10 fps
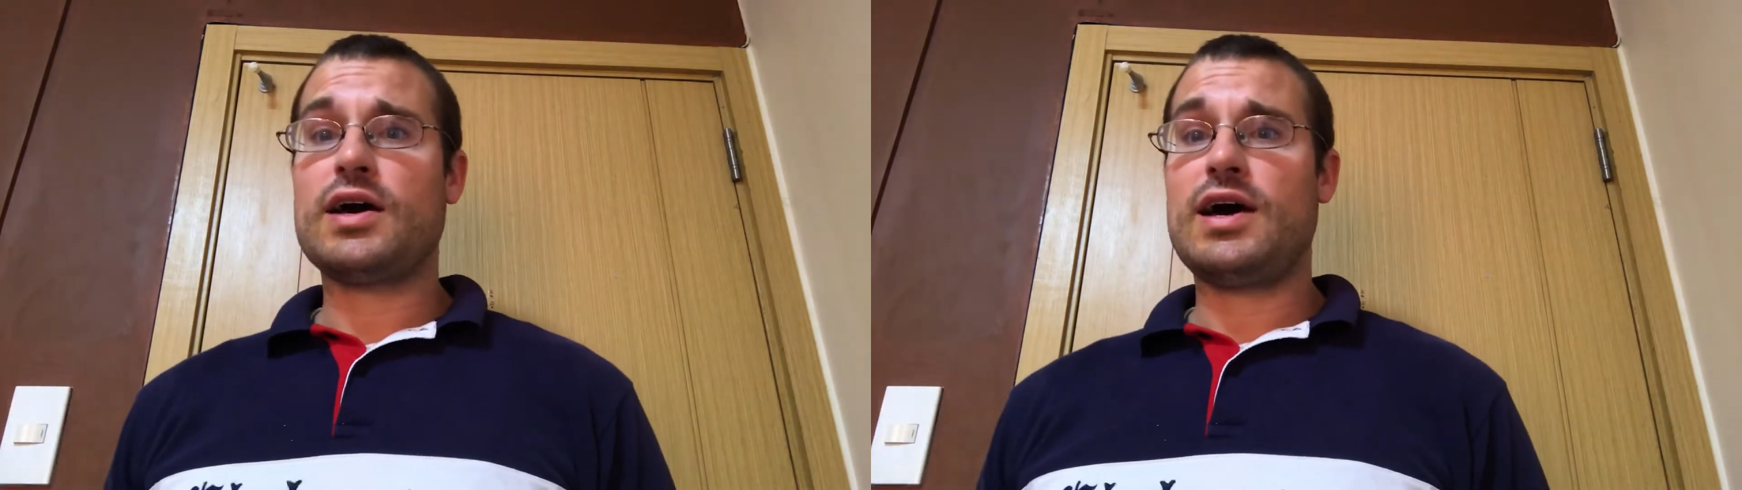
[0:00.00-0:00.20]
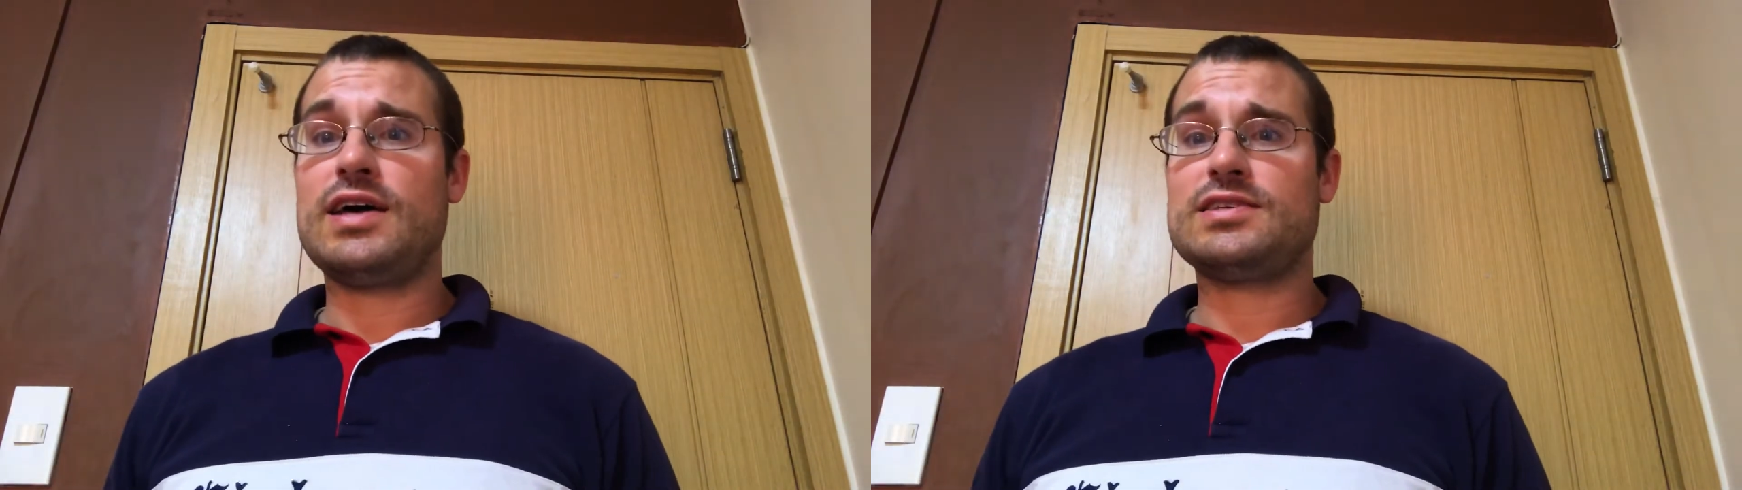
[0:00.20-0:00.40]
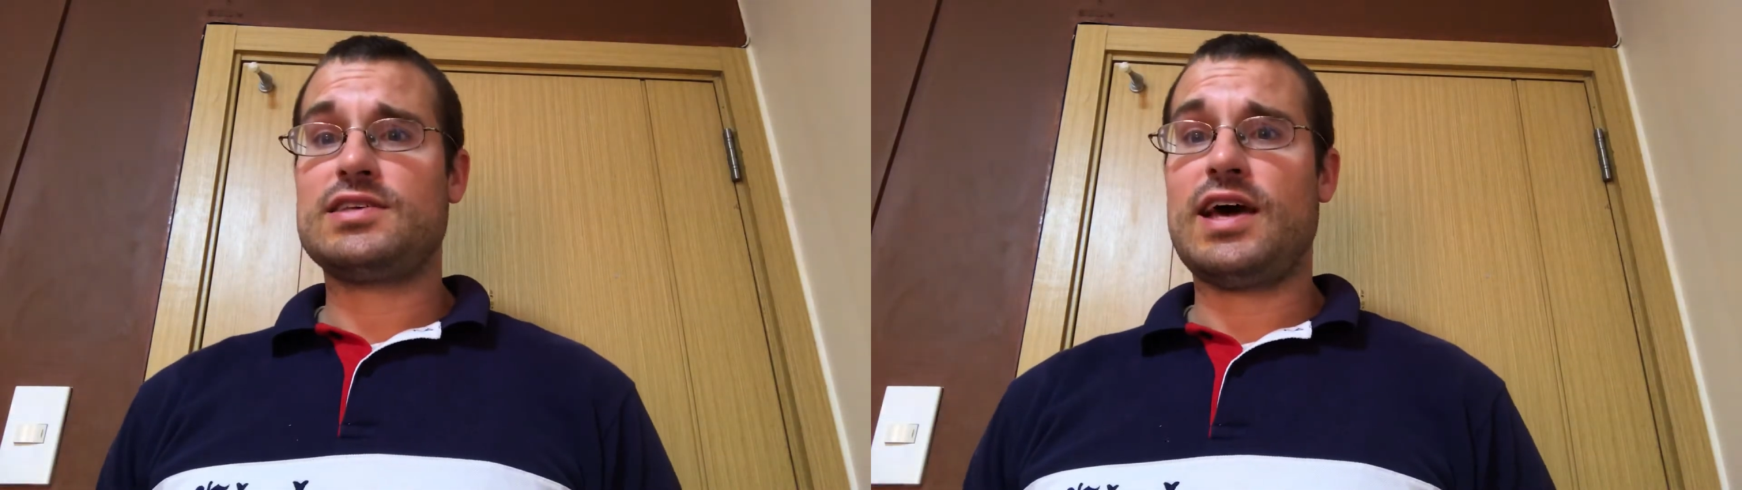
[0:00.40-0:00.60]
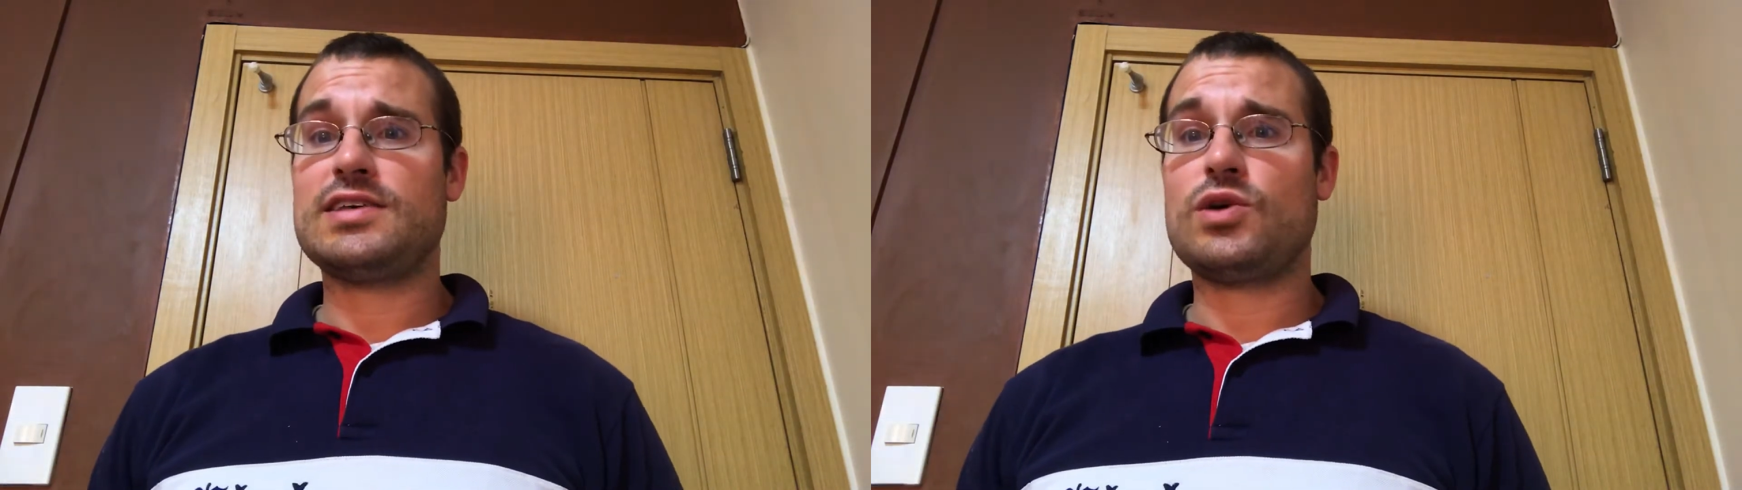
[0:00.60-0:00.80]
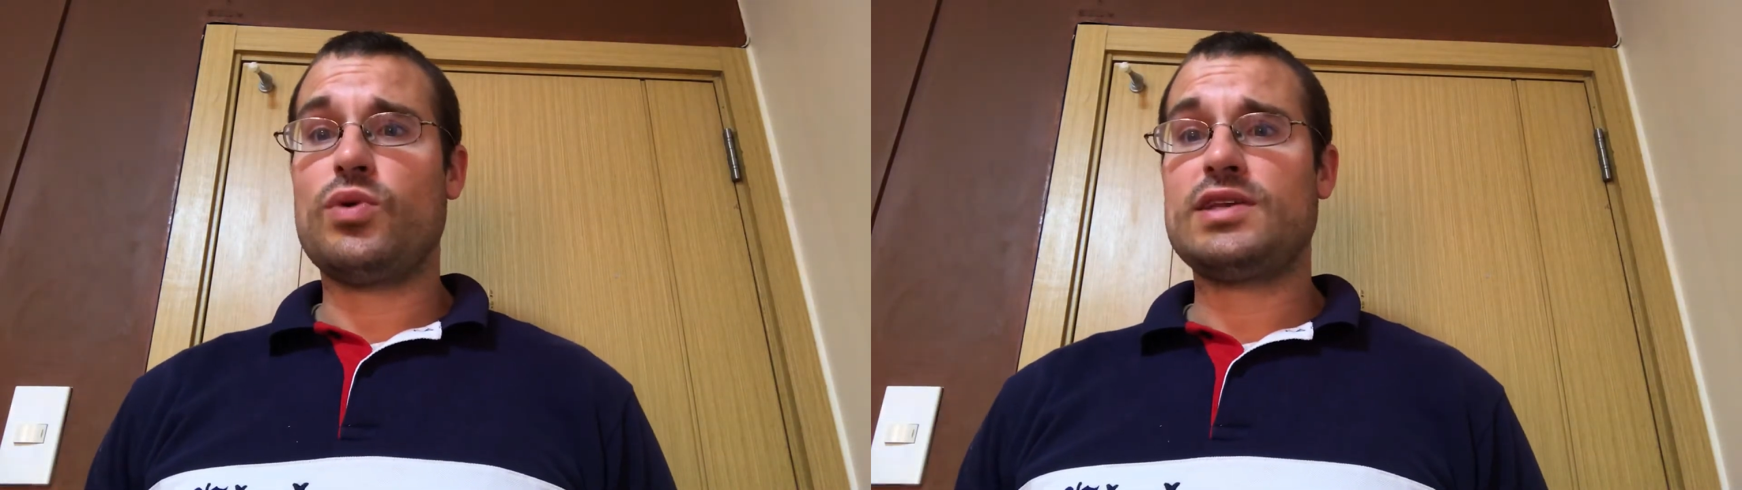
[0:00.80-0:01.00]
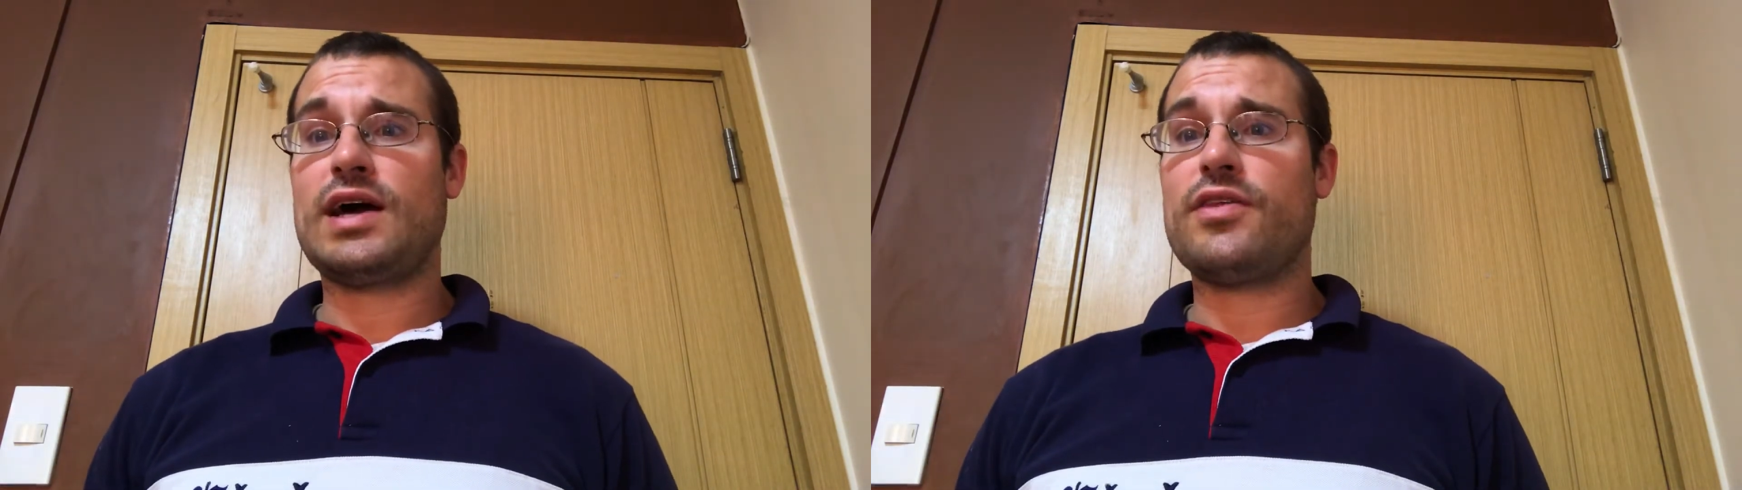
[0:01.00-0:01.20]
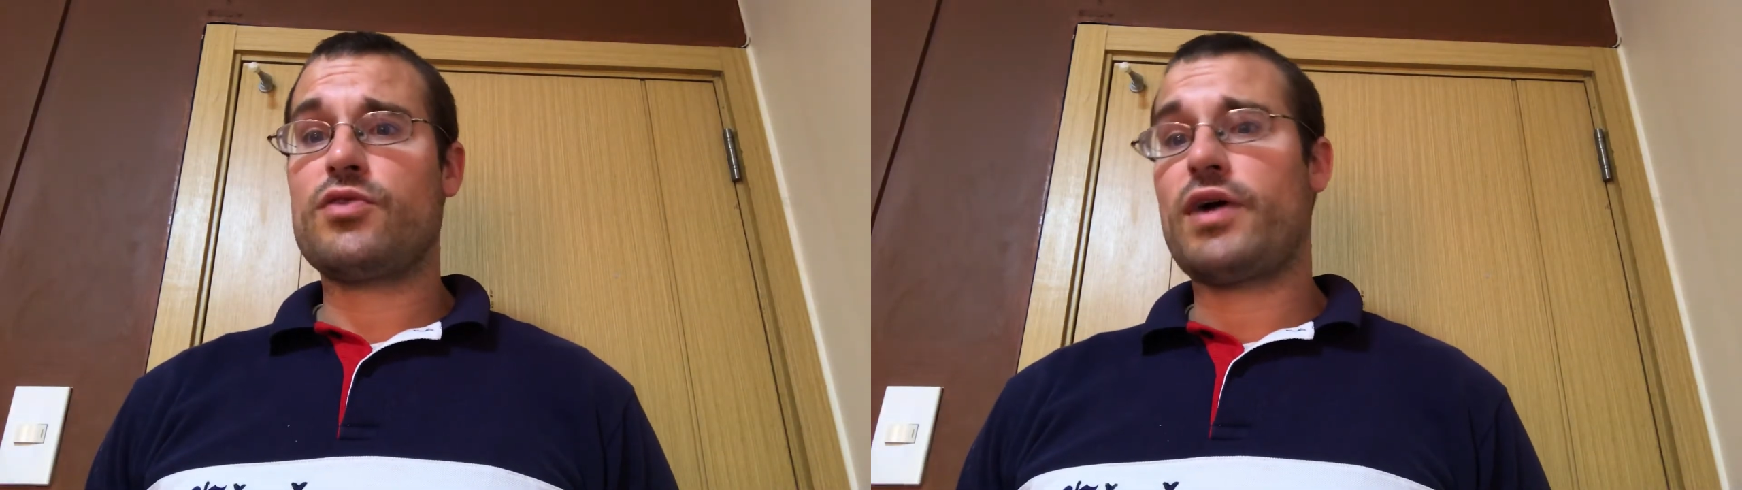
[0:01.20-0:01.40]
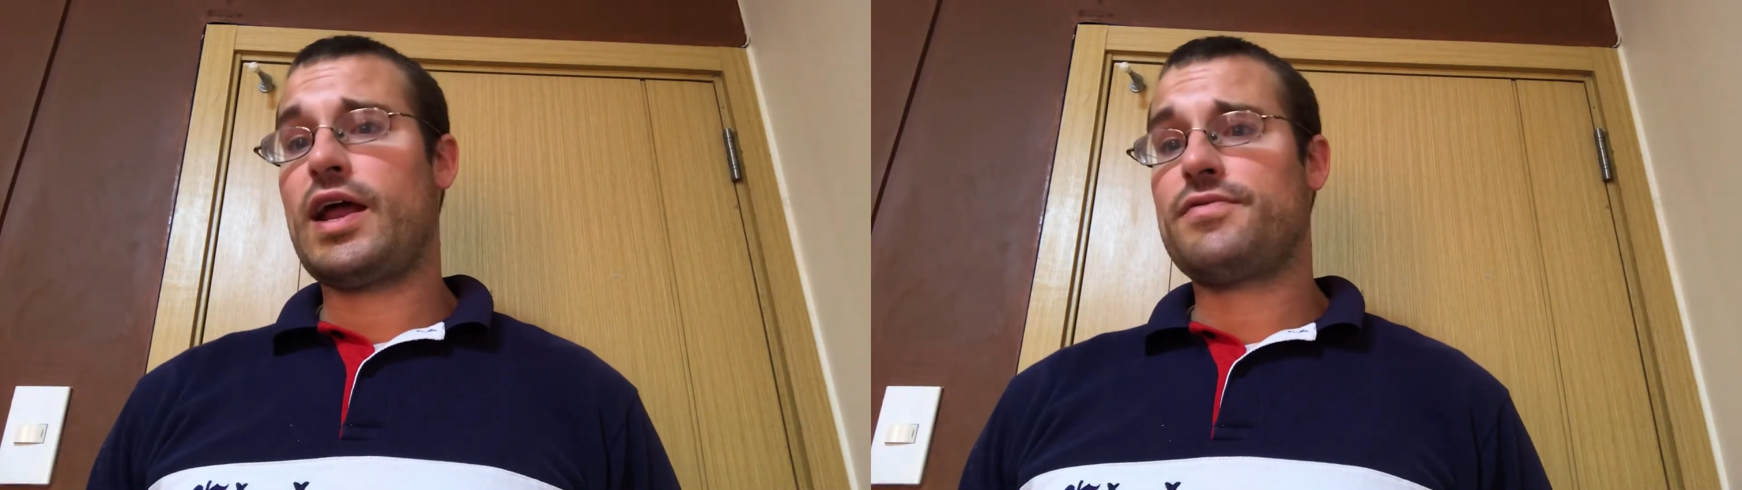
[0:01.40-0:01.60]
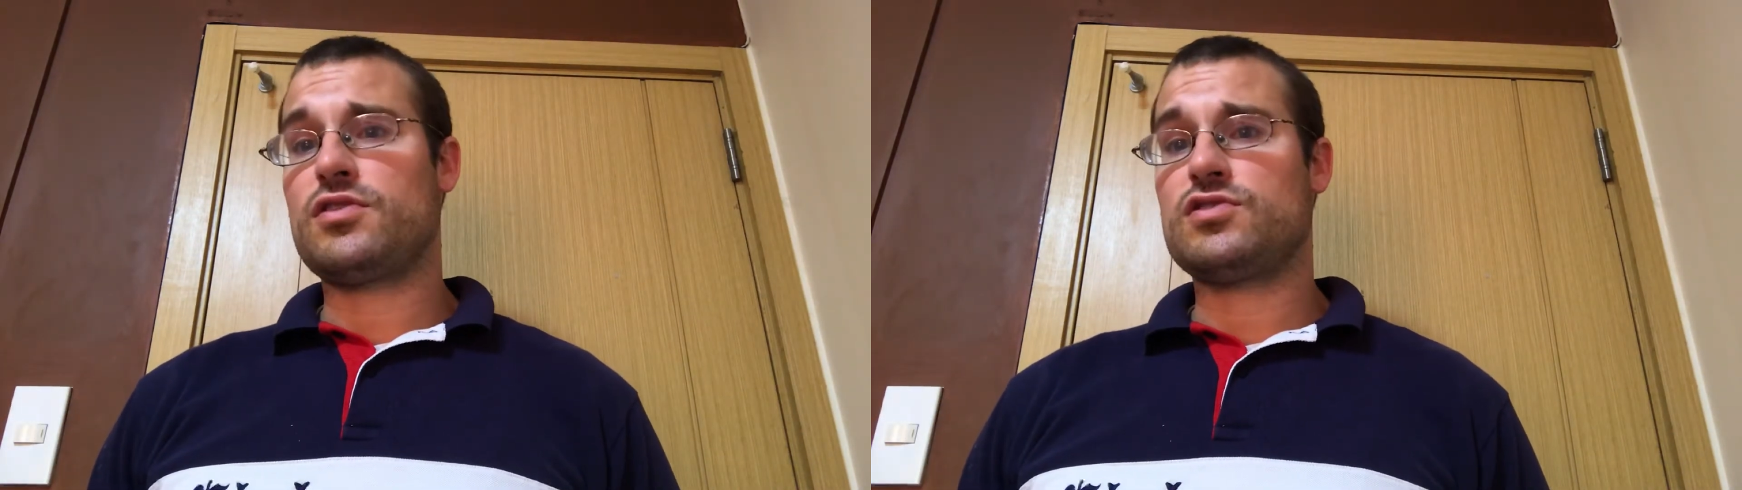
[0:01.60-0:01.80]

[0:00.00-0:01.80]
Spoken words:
as I went down there right after the